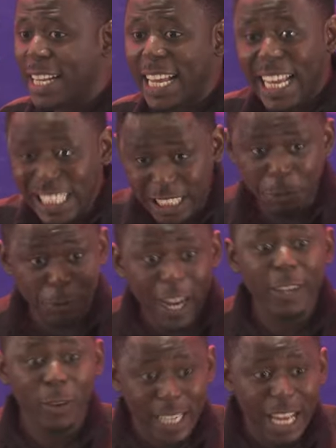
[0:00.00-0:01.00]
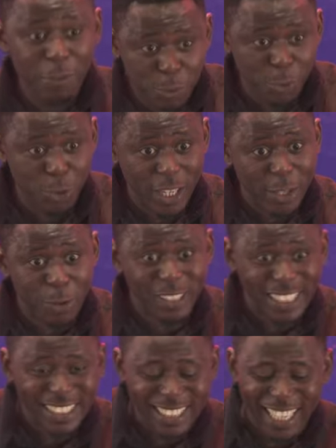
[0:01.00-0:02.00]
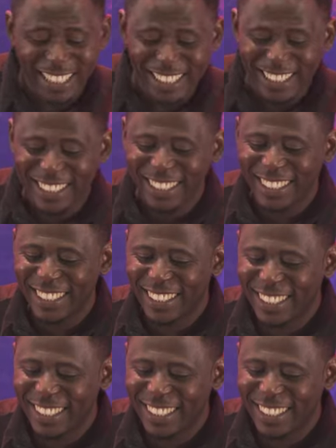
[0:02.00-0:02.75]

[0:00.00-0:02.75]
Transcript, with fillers: Can I define your life to you so that you understand it?